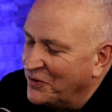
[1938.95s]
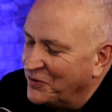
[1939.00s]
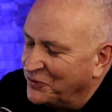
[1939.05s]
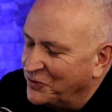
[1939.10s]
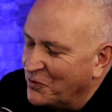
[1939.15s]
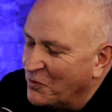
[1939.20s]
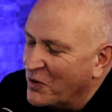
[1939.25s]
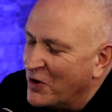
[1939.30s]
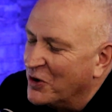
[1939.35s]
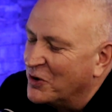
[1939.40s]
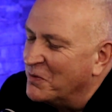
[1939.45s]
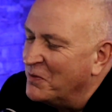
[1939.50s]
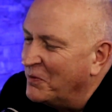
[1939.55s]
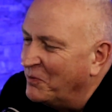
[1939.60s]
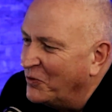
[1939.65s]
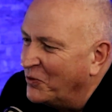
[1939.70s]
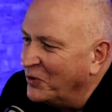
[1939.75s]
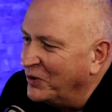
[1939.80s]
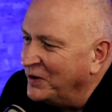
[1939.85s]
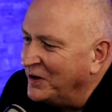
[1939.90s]
So welcome
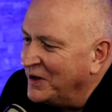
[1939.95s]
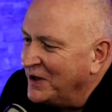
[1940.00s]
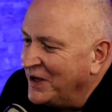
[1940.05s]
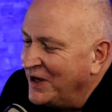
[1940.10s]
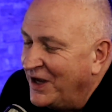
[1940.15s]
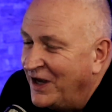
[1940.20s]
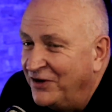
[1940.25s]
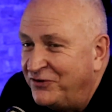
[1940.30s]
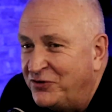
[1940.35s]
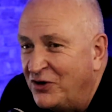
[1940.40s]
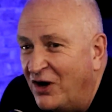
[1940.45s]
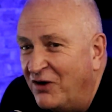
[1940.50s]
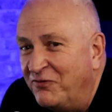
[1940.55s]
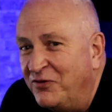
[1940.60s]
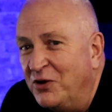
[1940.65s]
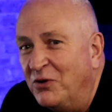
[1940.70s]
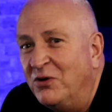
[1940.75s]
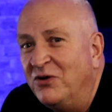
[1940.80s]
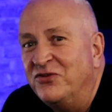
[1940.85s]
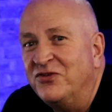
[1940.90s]
aboard. And to our
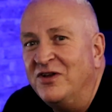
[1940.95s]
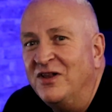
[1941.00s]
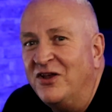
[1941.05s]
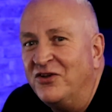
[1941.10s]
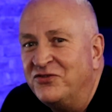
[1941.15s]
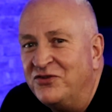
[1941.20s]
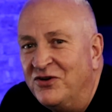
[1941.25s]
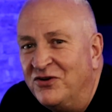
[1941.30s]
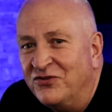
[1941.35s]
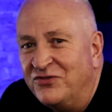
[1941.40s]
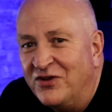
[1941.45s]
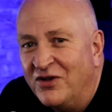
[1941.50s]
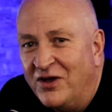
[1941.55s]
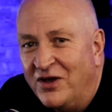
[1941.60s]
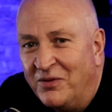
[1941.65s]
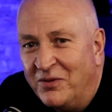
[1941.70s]
viewers and listeners